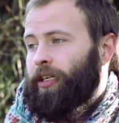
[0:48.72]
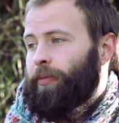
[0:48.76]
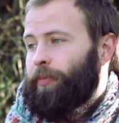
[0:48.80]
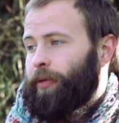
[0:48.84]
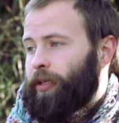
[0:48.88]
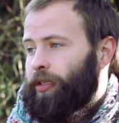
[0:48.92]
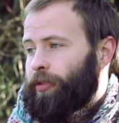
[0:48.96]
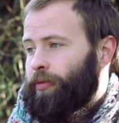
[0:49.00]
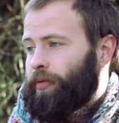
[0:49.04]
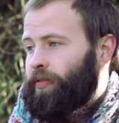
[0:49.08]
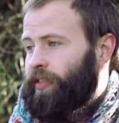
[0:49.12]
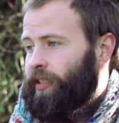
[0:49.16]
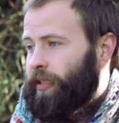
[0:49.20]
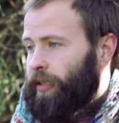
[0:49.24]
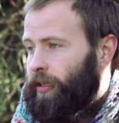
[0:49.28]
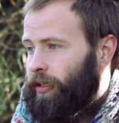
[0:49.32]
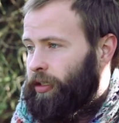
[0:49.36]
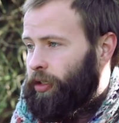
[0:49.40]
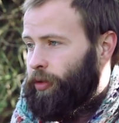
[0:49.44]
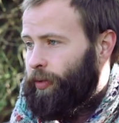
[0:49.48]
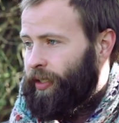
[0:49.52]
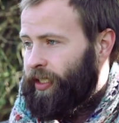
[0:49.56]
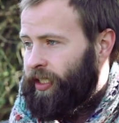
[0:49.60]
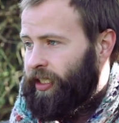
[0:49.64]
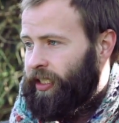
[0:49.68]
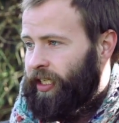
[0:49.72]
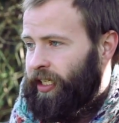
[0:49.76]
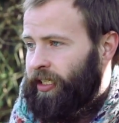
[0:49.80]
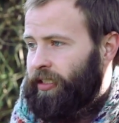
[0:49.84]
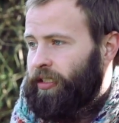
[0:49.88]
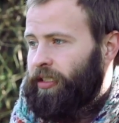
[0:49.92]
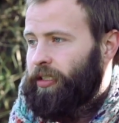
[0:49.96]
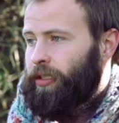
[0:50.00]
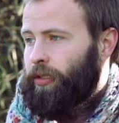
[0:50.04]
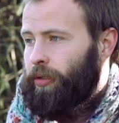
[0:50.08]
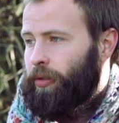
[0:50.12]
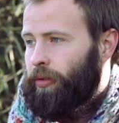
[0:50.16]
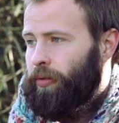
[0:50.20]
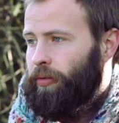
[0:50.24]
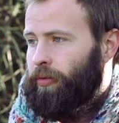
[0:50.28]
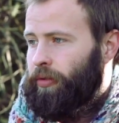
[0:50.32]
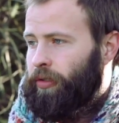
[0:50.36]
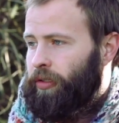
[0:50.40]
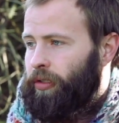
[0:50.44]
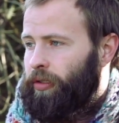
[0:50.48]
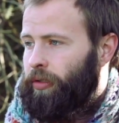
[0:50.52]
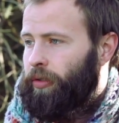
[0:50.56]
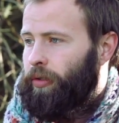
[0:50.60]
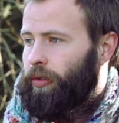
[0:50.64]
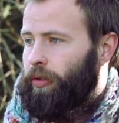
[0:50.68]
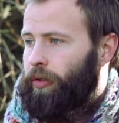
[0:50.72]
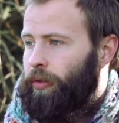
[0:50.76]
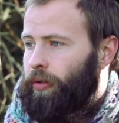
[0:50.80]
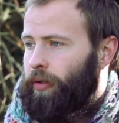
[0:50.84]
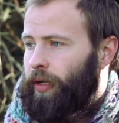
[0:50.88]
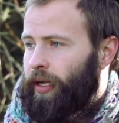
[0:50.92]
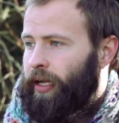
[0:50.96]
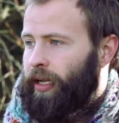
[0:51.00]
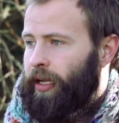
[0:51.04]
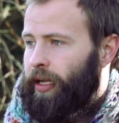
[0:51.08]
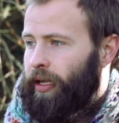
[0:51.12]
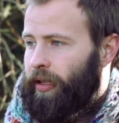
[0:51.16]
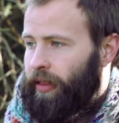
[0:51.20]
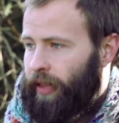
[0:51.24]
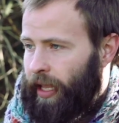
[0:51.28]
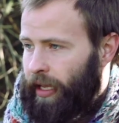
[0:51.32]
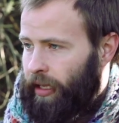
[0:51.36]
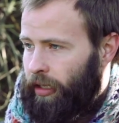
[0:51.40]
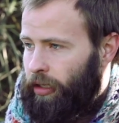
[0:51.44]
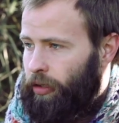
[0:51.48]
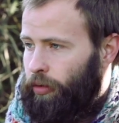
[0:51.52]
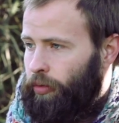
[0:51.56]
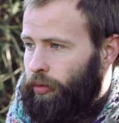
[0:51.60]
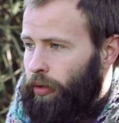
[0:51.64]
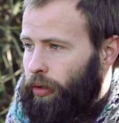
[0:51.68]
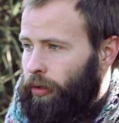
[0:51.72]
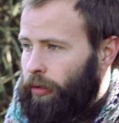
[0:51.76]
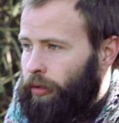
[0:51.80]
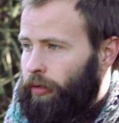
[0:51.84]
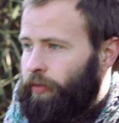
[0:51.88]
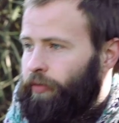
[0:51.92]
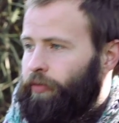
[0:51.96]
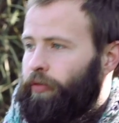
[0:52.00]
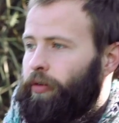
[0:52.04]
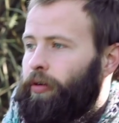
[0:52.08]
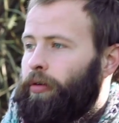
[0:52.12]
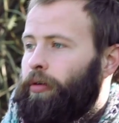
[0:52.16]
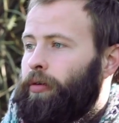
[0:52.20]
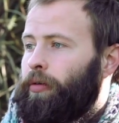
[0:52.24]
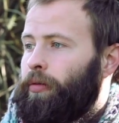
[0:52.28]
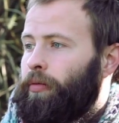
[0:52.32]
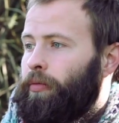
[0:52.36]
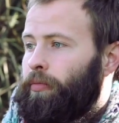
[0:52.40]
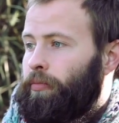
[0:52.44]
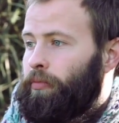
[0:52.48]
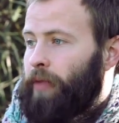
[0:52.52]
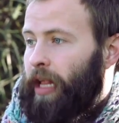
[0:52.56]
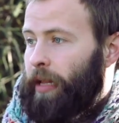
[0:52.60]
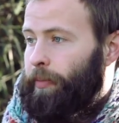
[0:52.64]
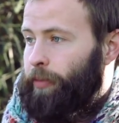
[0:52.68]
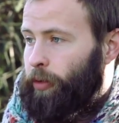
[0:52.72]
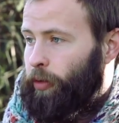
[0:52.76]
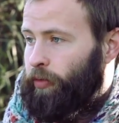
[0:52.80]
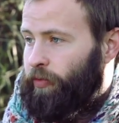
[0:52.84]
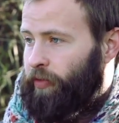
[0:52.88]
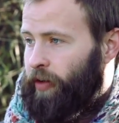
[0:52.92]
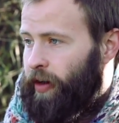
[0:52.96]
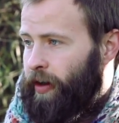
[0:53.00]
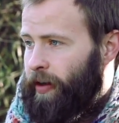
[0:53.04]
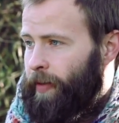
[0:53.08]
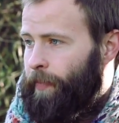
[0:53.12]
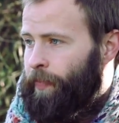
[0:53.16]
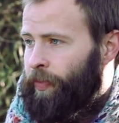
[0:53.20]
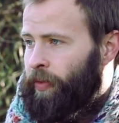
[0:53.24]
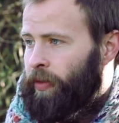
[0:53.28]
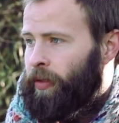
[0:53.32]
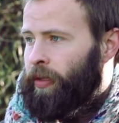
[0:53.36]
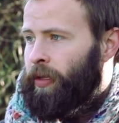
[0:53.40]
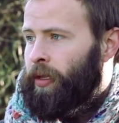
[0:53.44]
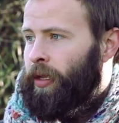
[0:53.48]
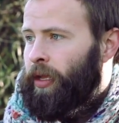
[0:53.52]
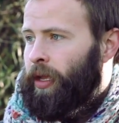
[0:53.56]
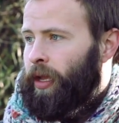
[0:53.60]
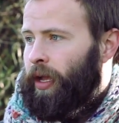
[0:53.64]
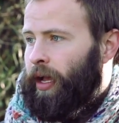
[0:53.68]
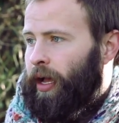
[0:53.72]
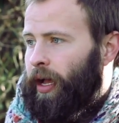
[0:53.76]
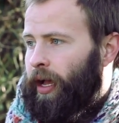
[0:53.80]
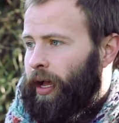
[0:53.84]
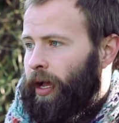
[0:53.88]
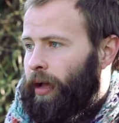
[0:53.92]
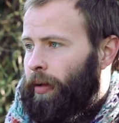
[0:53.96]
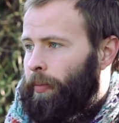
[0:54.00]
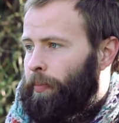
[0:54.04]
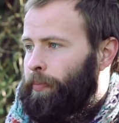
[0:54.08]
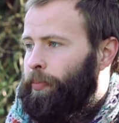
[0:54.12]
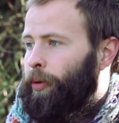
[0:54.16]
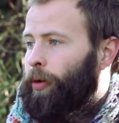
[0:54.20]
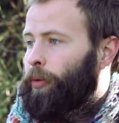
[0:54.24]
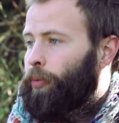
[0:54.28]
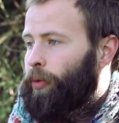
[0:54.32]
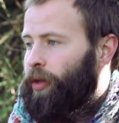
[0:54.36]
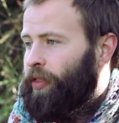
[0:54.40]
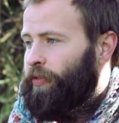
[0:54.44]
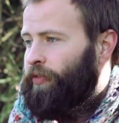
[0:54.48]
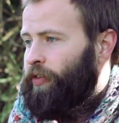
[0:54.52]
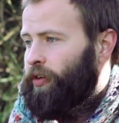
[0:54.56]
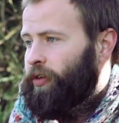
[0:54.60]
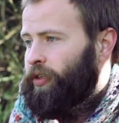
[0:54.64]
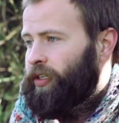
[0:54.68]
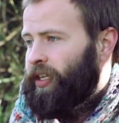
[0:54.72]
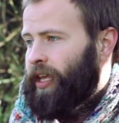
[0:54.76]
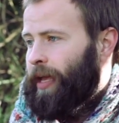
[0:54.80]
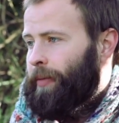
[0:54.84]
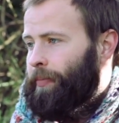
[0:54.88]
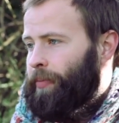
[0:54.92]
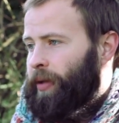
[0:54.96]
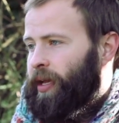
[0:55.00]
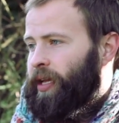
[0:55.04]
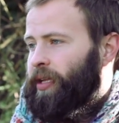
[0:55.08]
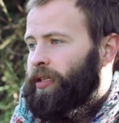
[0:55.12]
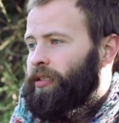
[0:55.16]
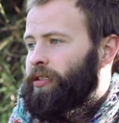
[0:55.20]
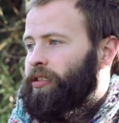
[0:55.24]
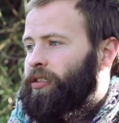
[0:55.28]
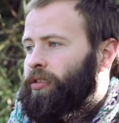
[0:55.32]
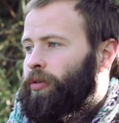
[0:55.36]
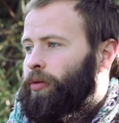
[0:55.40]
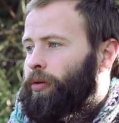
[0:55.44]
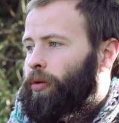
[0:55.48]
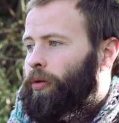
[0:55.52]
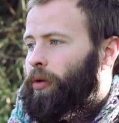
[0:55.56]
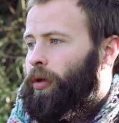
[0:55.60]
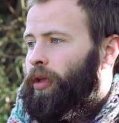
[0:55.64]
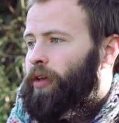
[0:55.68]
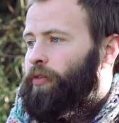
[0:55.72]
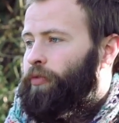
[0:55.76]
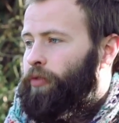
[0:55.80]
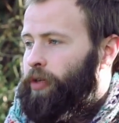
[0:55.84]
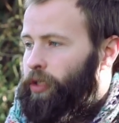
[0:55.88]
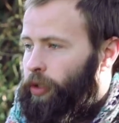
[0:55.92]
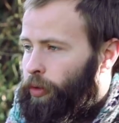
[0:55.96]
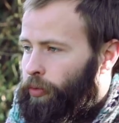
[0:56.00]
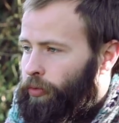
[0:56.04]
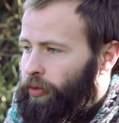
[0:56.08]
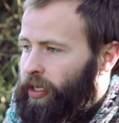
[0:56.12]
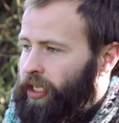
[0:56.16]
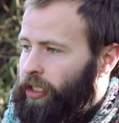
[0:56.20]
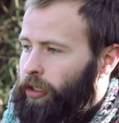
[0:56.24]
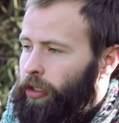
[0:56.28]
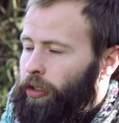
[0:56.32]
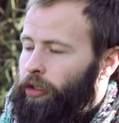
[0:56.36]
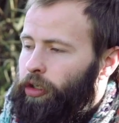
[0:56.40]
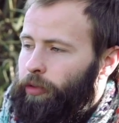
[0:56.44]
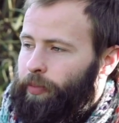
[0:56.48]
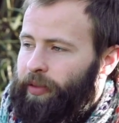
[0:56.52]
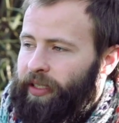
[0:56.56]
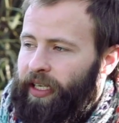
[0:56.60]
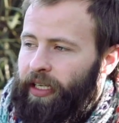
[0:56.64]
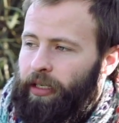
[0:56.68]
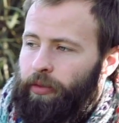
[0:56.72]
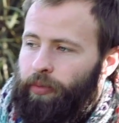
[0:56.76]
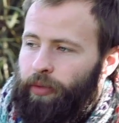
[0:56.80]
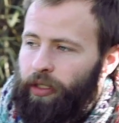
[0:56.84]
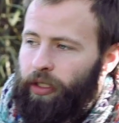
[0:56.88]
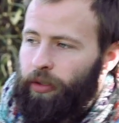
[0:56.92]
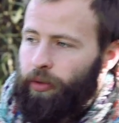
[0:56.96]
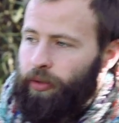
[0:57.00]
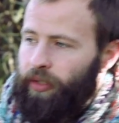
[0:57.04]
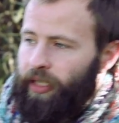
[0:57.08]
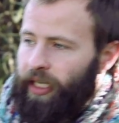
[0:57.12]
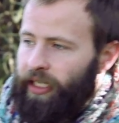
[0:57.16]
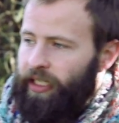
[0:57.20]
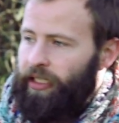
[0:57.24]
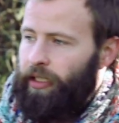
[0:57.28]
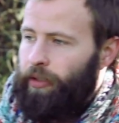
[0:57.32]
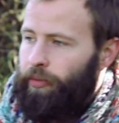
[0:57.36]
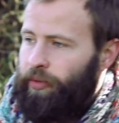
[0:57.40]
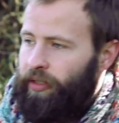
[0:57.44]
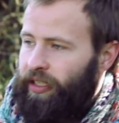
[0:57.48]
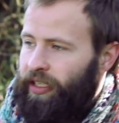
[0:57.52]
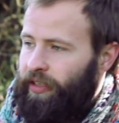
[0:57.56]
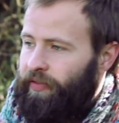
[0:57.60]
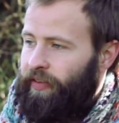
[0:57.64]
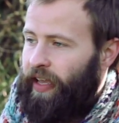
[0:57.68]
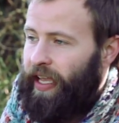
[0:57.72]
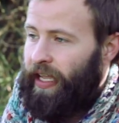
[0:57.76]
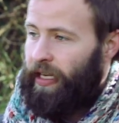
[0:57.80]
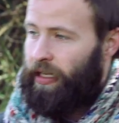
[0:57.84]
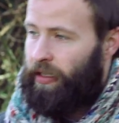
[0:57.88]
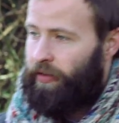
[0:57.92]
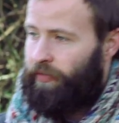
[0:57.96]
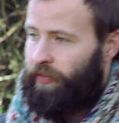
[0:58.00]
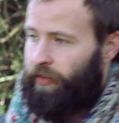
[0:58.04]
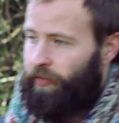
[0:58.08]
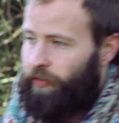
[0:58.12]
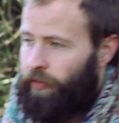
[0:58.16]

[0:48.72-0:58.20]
because we've still got 20 days to go. So uh, thank you all for your help so far. Uh, but with Fundit campaigns, if we don't reach 100%, we don't actually receive any of the